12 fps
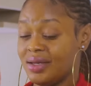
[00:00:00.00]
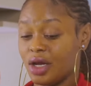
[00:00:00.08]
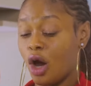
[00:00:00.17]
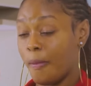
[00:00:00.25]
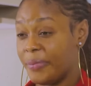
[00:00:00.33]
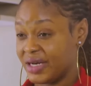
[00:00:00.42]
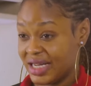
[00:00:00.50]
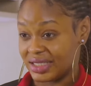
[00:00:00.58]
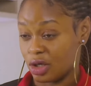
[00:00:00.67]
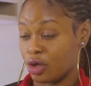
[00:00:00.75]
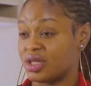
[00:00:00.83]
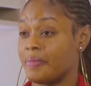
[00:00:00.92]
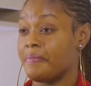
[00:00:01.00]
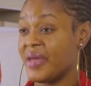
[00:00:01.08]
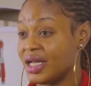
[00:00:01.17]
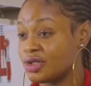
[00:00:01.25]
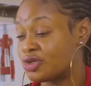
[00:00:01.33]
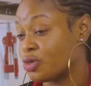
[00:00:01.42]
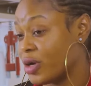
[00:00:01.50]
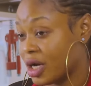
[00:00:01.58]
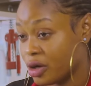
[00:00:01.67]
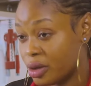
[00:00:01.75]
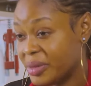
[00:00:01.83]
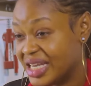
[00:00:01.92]
component or the main tool we are
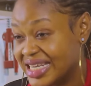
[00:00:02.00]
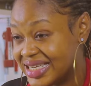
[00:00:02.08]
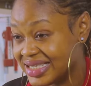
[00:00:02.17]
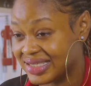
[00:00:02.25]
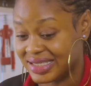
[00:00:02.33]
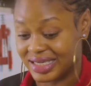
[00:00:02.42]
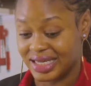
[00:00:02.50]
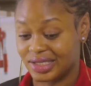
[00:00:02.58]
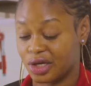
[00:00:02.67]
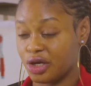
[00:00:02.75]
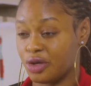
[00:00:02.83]
going to be needing today is going to